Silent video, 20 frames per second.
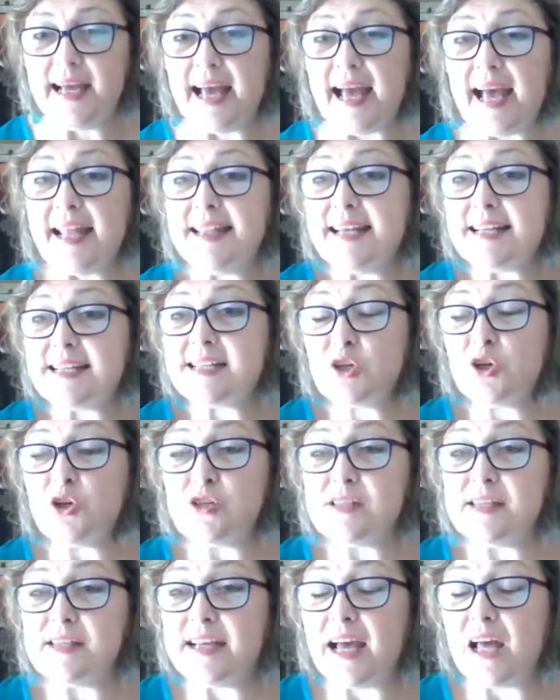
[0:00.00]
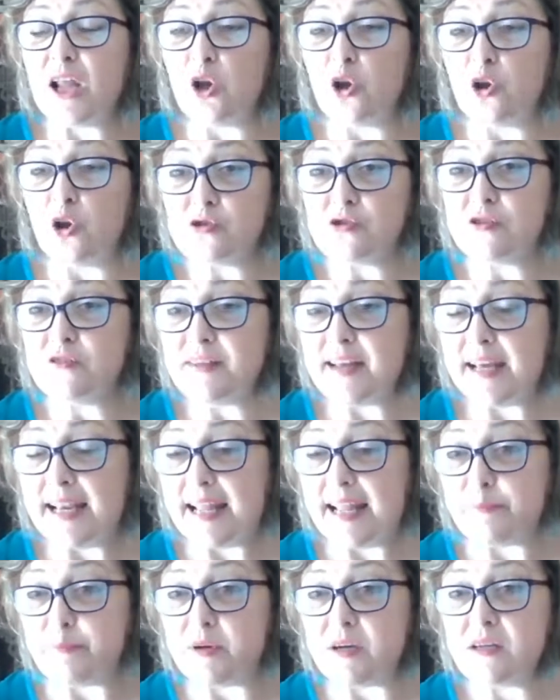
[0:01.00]
And that's causing a lot of
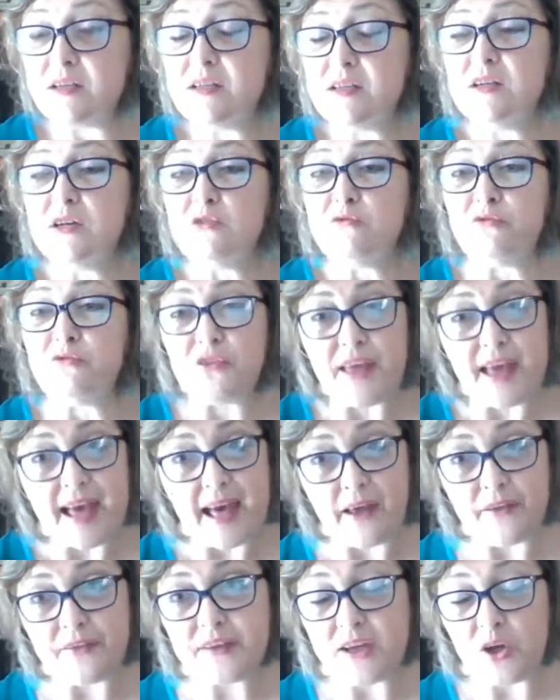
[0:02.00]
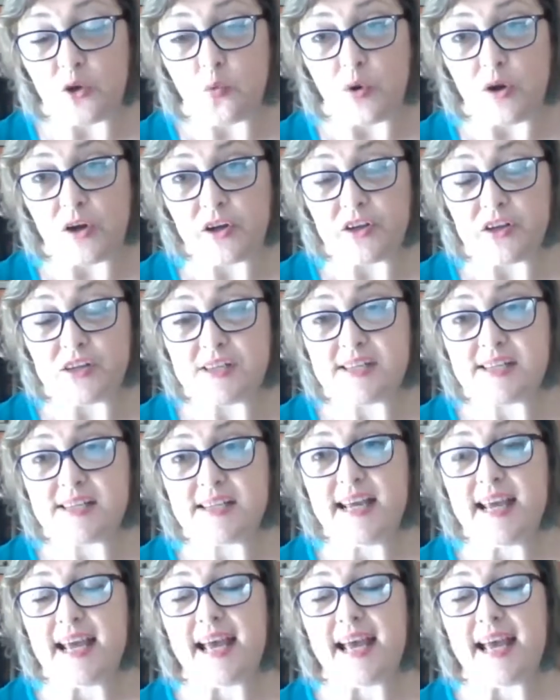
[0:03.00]
dilemma for the healthcare workers